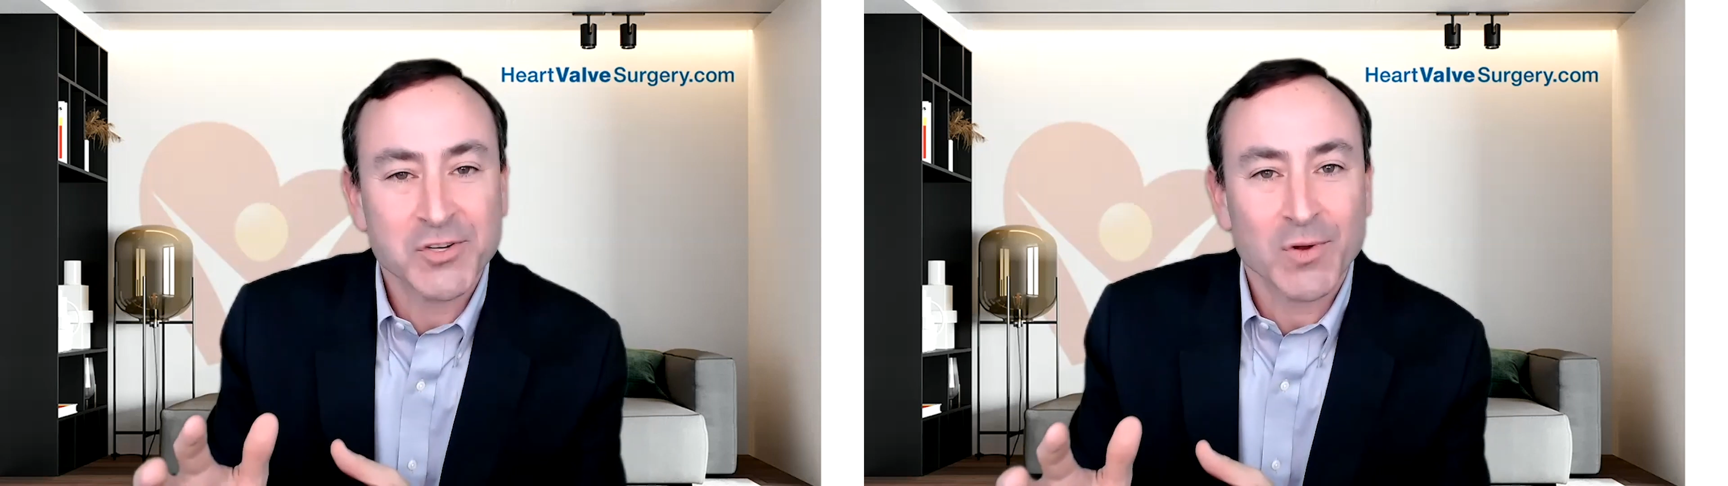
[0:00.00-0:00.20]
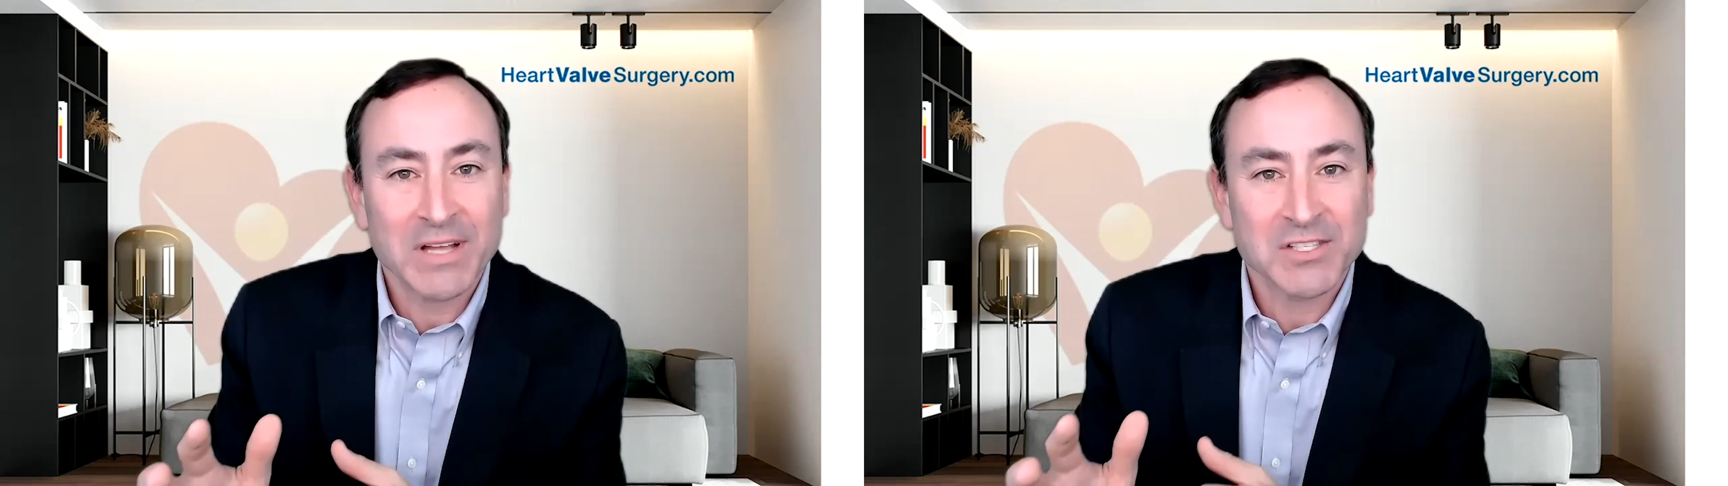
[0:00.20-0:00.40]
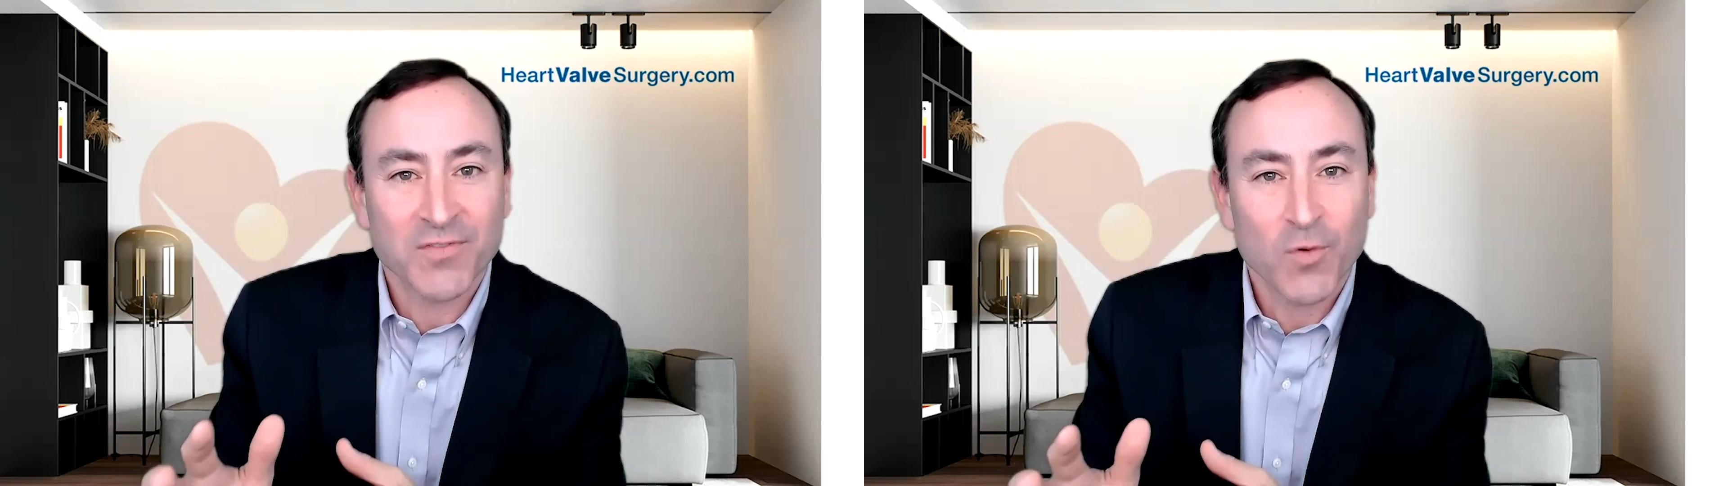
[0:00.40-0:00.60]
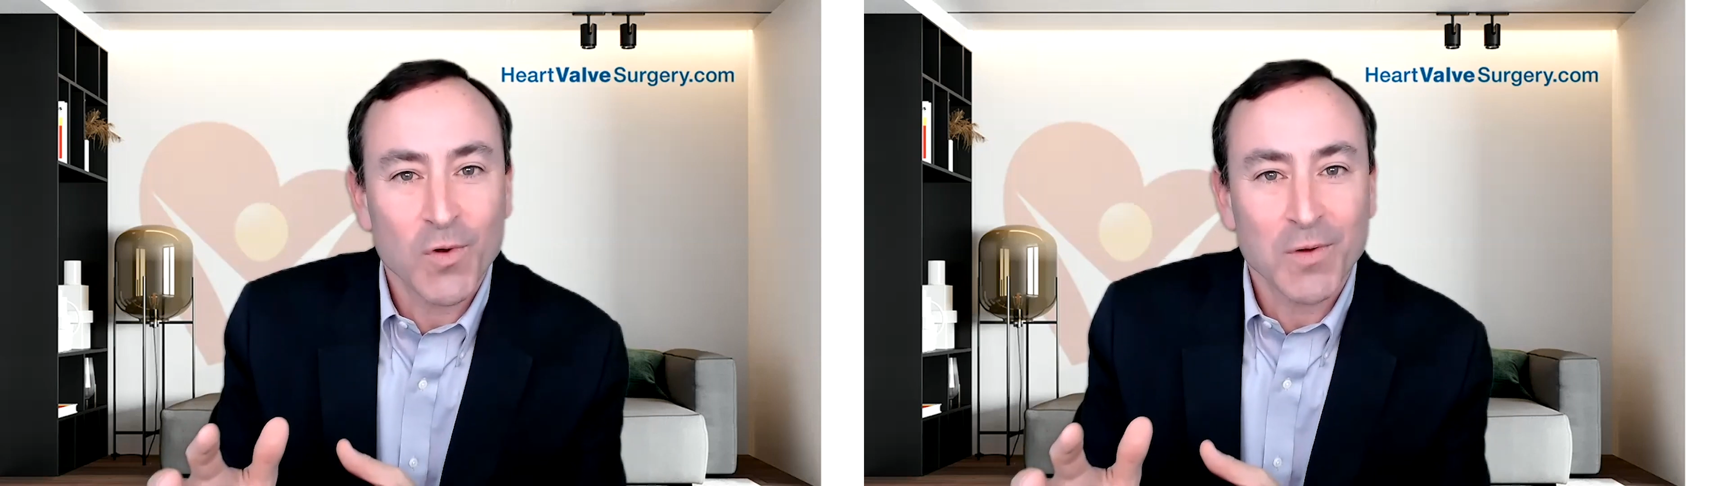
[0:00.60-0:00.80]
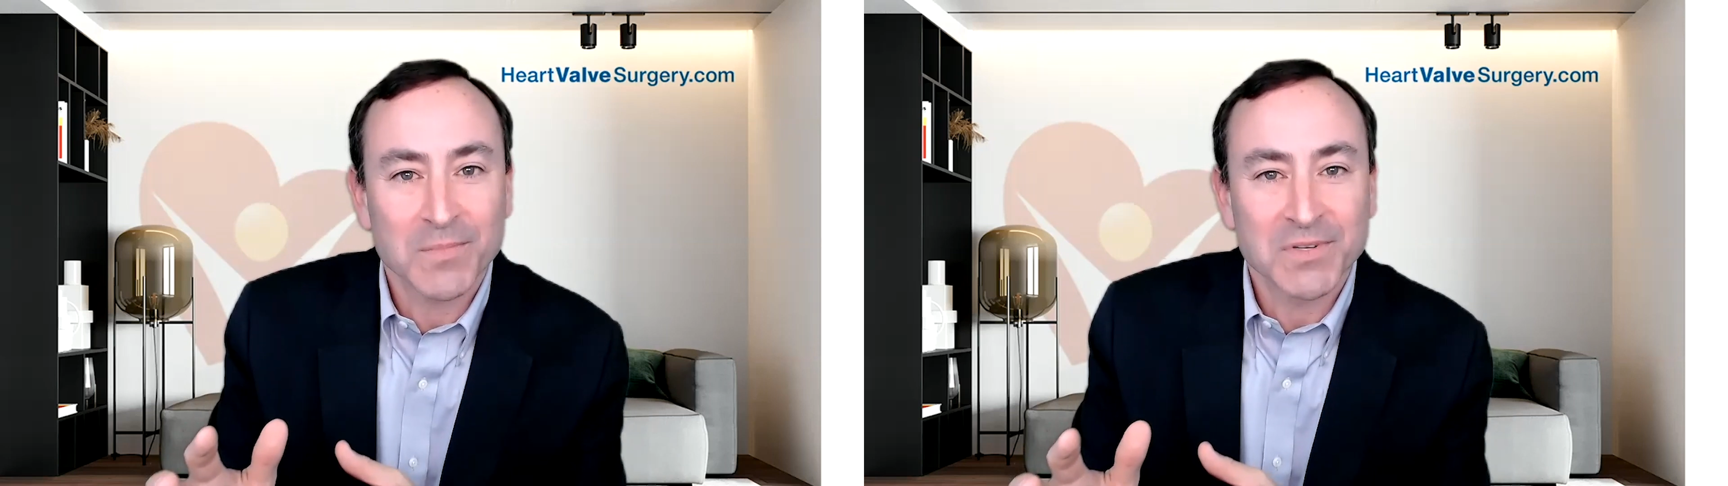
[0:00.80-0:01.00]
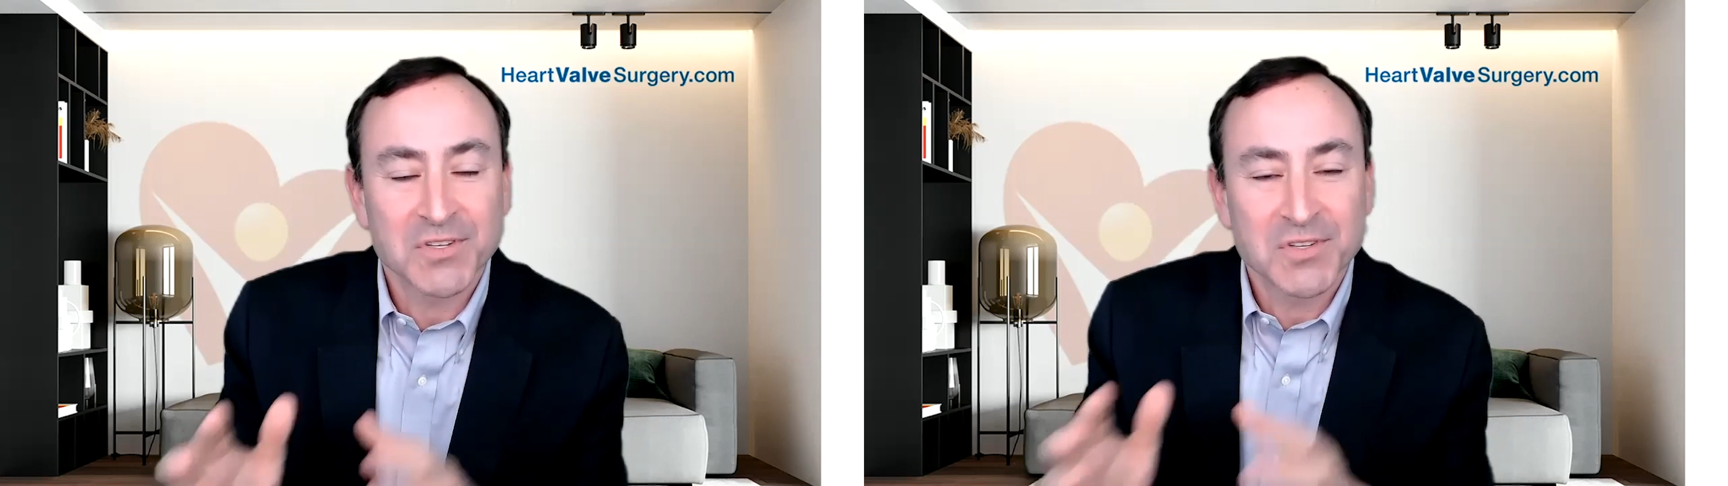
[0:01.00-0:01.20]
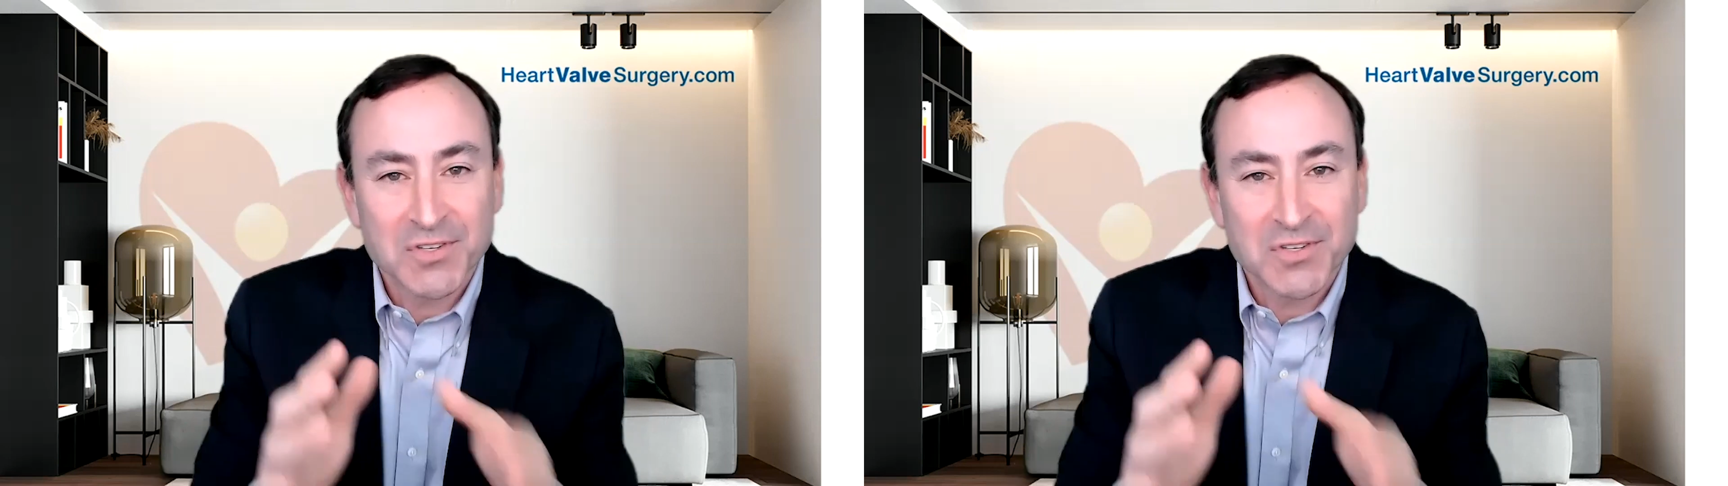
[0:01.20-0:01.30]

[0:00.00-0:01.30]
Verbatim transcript: transformed